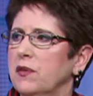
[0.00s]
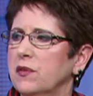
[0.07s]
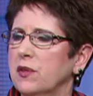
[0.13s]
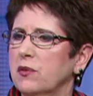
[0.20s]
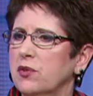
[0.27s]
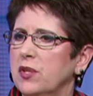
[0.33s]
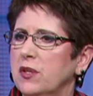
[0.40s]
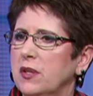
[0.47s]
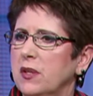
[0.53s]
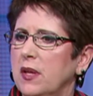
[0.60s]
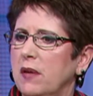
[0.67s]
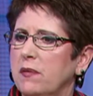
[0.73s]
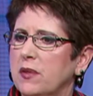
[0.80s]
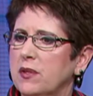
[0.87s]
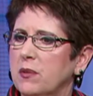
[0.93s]
So she didn't
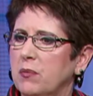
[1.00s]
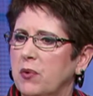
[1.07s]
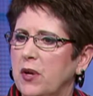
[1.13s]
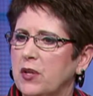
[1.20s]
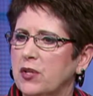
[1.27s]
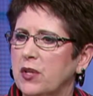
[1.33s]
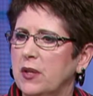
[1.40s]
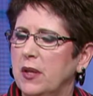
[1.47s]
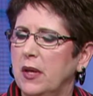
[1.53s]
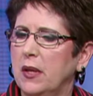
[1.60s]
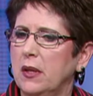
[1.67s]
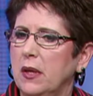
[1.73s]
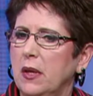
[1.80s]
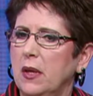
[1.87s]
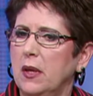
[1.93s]
have this impression that,
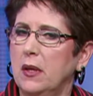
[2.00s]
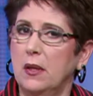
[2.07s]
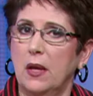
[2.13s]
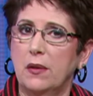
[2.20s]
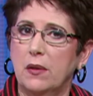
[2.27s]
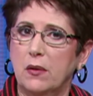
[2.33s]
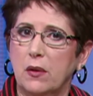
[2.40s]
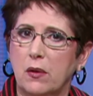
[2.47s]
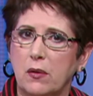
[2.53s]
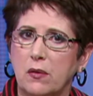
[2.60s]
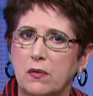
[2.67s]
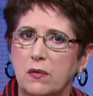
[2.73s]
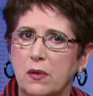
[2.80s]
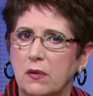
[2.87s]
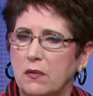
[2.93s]
not that there
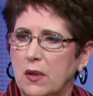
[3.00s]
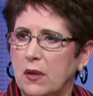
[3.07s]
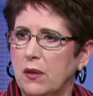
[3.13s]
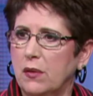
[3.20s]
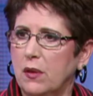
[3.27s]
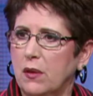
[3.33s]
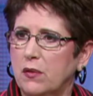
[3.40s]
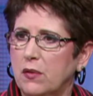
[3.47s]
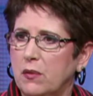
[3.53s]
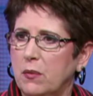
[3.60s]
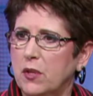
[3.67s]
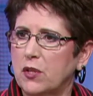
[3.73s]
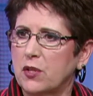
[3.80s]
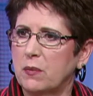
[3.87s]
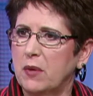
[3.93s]
is anything to
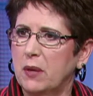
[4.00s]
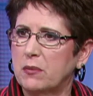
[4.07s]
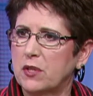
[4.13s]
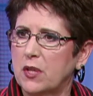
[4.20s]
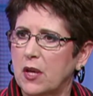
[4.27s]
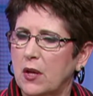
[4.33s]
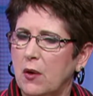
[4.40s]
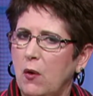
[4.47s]
diminish a mom staying